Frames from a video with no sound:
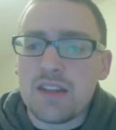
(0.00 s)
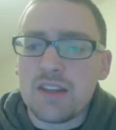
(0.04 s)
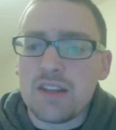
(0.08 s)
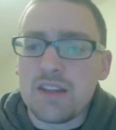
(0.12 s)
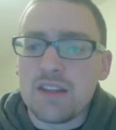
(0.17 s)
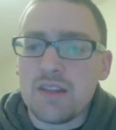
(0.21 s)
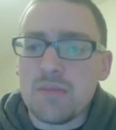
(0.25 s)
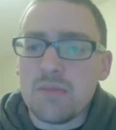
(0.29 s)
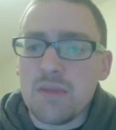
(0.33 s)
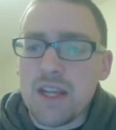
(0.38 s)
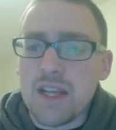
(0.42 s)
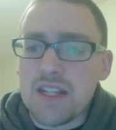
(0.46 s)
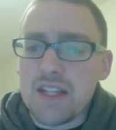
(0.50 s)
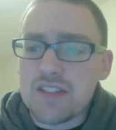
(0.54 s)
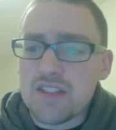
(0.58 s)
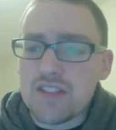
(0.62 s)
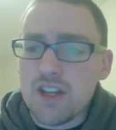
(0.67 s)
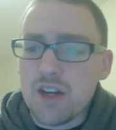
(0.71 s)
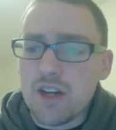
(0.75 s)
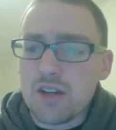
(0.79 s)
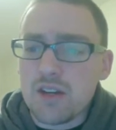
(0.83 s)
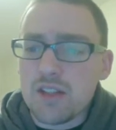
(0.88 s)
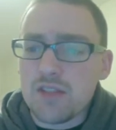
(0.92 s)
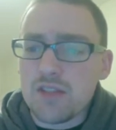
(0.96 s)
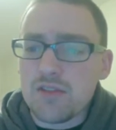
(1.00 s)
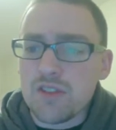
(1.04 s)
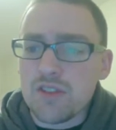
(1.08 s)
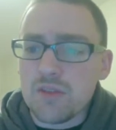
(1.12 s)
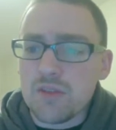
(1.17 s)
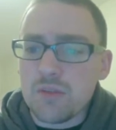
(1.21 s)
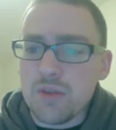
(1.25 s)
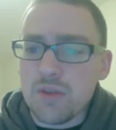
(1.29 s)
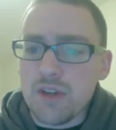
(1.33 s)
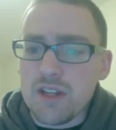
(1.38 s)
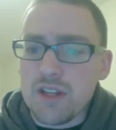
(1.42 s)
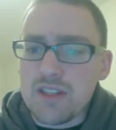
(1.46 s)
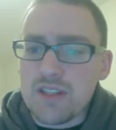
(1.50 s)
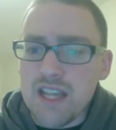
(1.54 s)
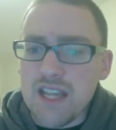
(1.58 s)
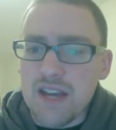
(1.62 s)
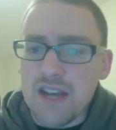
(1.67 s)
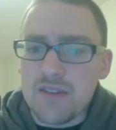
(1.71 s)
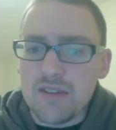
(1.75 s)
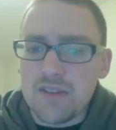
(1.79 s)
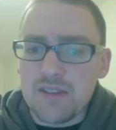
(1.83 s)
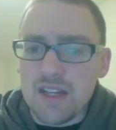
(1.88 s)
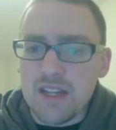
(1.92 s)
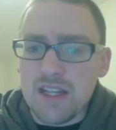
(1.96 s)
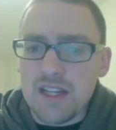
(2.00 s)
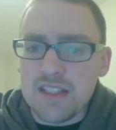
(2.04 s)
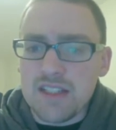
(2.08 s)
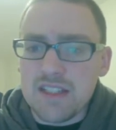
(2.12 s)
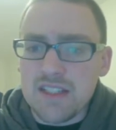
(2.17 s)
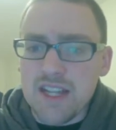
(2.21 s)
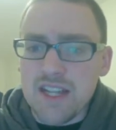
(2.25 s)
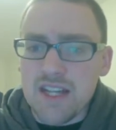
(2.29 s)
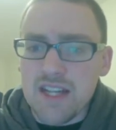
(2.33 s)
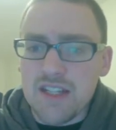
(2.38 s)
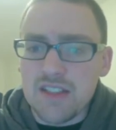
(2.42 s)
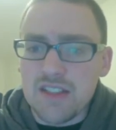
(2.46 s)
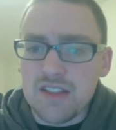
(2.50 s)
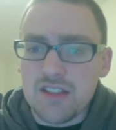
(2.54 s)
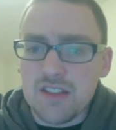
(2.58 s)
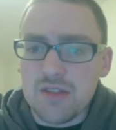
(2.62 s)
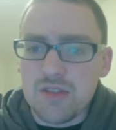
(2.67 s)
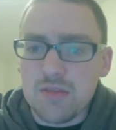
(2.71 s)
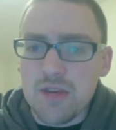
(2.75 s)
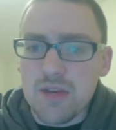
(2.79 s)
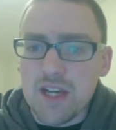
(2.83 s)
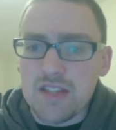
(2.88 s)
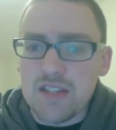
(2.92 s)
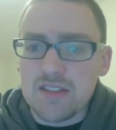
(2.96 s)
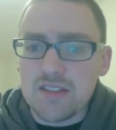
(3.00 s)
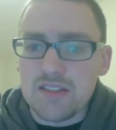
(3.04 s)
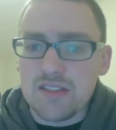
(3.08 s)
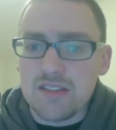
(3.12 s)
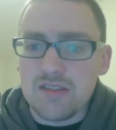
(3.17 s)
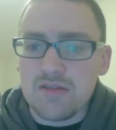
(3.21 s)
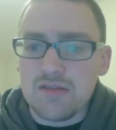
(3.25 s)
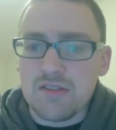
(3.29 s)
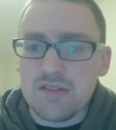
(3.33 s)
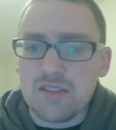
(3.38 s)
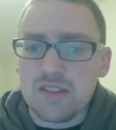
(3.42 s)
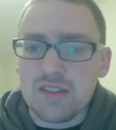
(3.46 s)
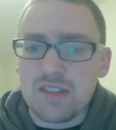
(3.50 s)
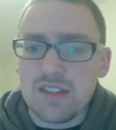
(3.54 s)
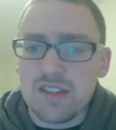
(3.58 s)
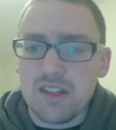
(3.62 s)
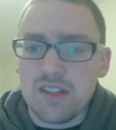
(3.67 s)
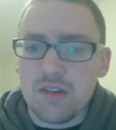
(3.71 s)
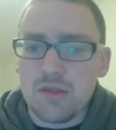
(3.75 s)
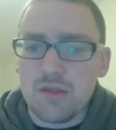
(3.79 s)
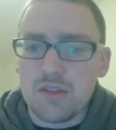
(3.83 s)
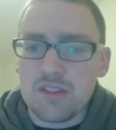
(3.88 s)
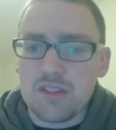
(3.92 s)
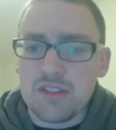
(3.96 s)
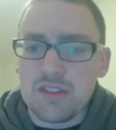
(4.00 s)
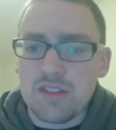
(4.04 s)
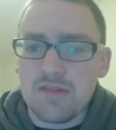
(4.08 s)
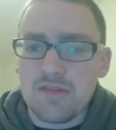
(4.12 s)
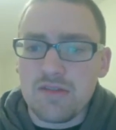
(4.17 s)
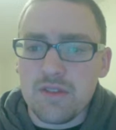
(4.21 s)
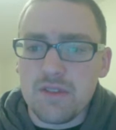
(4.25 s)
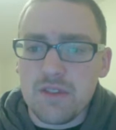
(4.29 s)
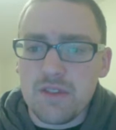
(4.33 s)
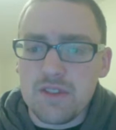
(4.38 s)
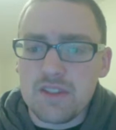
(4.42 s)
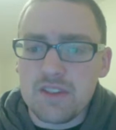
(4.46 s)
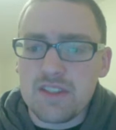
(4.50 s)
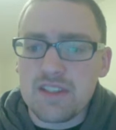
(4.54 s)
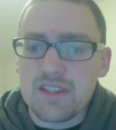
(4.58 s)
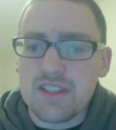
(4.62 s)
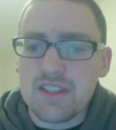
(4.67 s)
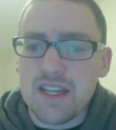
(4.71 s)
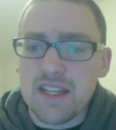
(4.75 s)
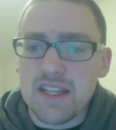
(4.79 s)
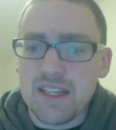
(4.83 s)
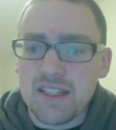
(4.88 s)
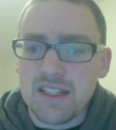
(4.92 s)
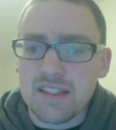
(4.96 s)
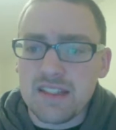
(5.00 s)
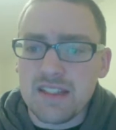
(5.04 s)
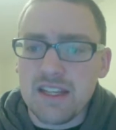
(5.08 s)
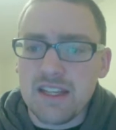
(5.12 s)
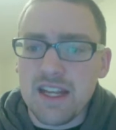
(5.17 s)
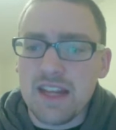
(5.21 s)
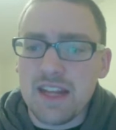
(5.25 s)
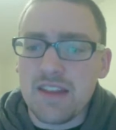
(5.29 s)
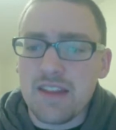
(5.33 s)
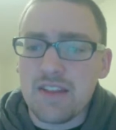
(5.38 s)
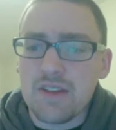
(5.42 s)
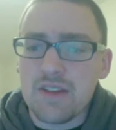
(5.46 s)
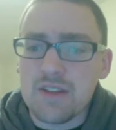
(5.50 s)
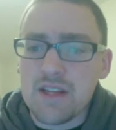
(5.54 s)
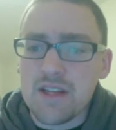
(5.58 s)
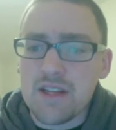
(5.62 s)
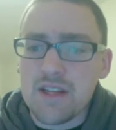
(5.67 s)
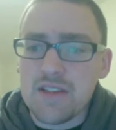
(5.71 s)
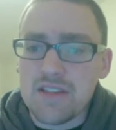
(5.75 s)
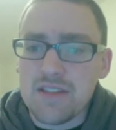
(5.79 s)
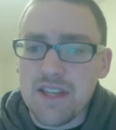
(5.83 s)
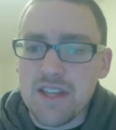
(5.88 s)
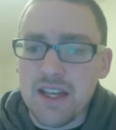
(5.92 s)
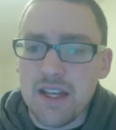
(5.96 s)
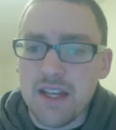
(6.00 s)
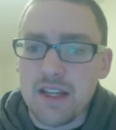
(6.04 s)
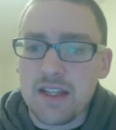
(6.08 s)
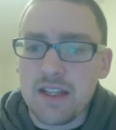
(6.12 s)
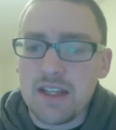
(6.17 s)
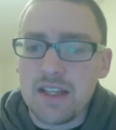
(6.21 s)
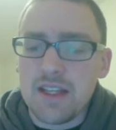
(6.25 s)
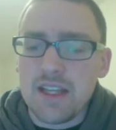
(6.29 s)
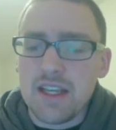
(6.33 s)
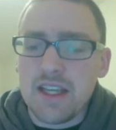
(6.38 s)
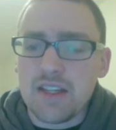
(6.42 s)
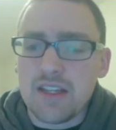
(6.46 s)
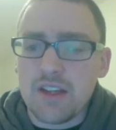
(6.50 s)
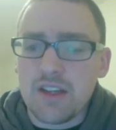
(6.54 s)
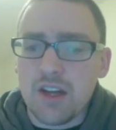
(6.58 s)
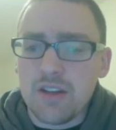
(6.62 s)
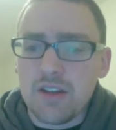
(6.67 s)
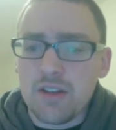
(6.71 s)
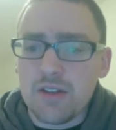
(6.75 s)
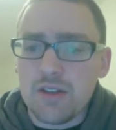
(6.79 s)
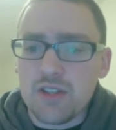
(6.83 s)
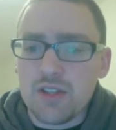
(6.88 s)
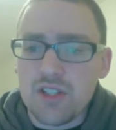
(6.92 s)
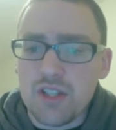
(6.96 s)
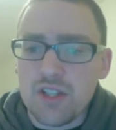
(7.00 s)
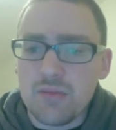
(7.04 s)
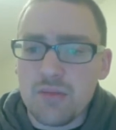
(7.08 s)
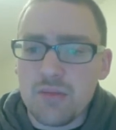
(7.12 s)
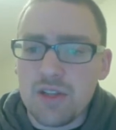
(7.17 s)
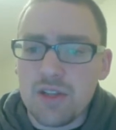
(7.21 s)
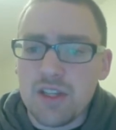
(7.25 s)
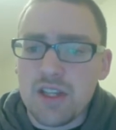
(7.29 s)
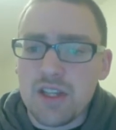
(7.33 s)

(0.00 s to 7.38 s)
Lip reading: The main scholarly viewpoints after 1892 posited there was a first, second, and third Isaiah in authorship,